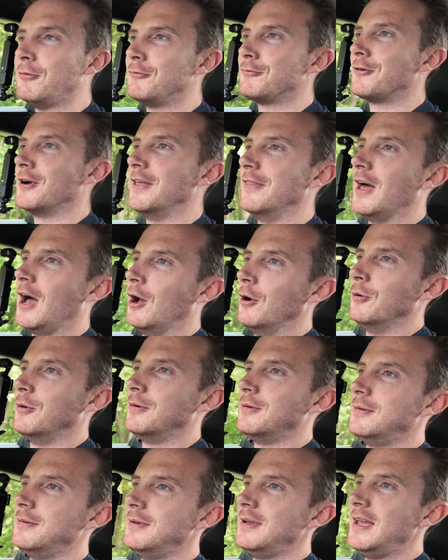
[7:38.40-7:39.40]
up for it though,
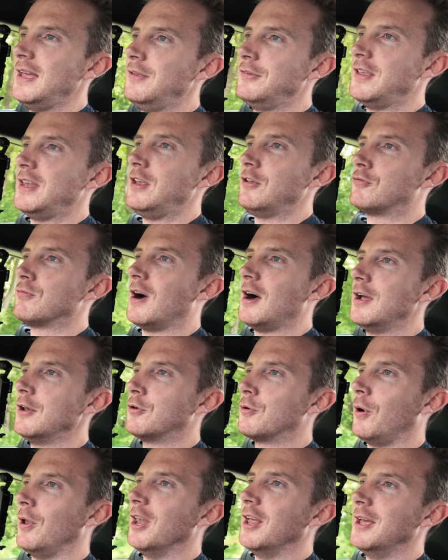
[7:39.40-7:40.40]
is in its
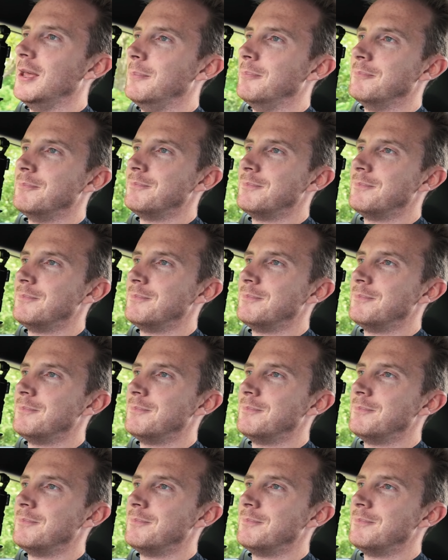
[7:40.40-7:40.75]
ride quality.